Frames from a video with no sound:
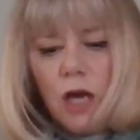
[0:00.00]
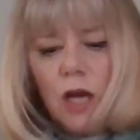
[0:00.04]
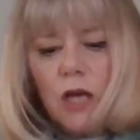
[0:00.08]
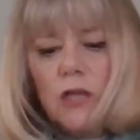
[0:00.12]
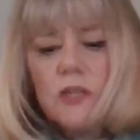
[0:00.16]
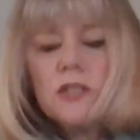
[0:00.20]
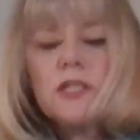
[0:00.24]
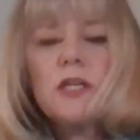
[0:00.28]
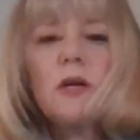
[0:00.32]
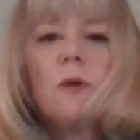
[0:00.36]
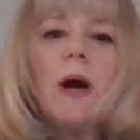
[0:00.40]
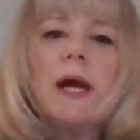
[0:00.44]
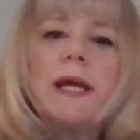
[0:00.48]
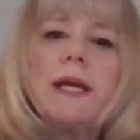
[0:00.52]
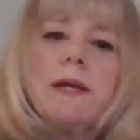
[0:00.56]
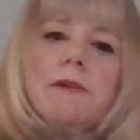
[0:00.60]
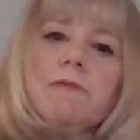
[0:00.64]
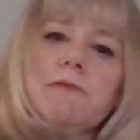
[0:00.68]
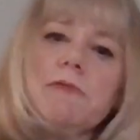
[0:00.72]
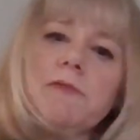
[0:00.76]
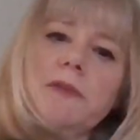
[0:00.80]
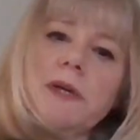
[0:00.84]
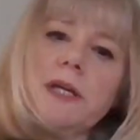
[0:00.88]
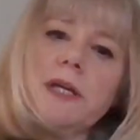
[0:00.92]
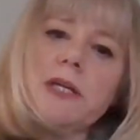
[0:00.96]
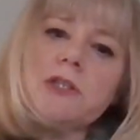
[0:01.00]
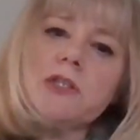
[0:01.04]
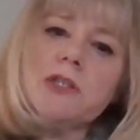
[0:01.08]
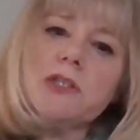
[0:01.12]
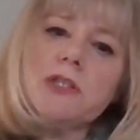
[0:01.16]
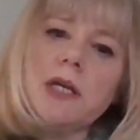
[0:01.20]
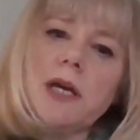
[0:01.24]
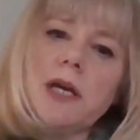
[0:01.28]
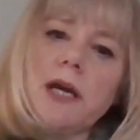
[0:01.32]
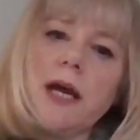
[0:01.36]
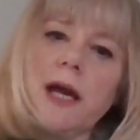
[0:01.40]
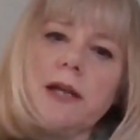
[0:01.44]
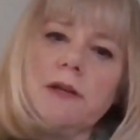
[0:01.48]
so I can
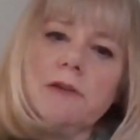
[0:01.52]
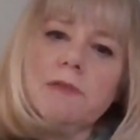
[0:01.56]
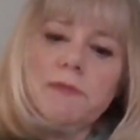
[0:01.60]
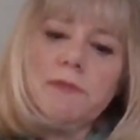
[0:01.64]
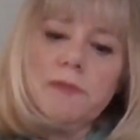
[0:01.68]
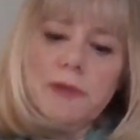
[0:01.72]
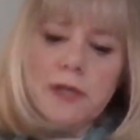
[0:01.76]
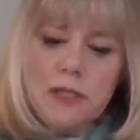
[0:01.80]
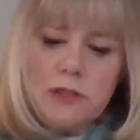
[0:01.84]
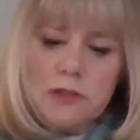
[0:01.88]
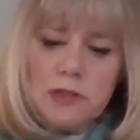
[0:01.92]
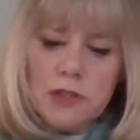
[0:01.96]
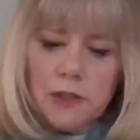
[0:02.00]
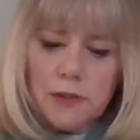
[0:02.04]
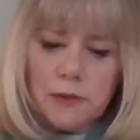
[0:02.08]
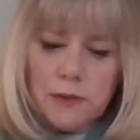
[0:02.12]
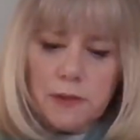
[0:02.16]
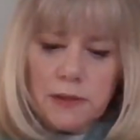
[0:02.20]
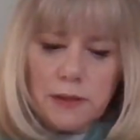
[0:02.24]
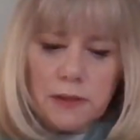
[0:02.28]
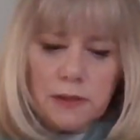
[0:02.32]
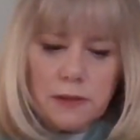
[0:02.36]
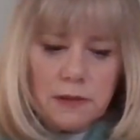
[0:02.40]
fish and feed you.